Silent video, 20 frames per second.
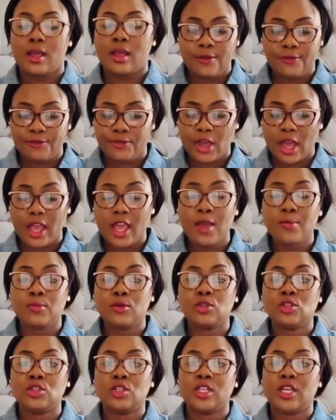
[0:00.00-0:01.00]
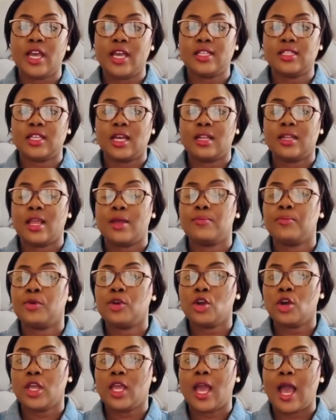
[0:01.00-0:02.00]
If you're able to get an
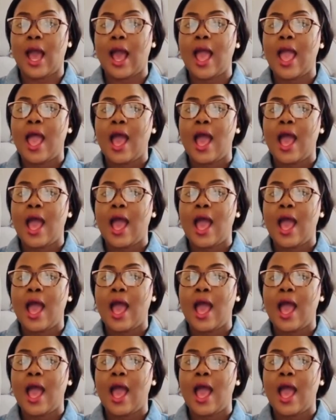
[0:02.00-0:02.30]
employer